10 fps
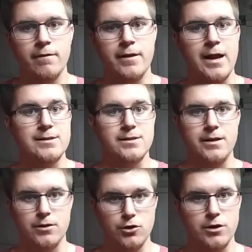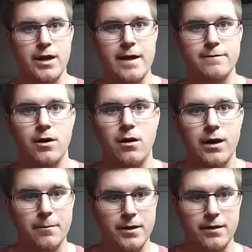that has a good knife on.
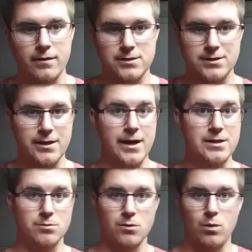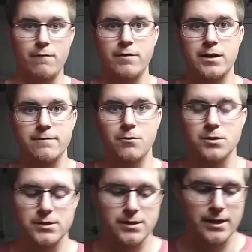I'm getting the CX with the 154
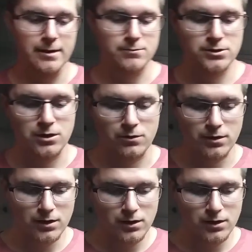CM. So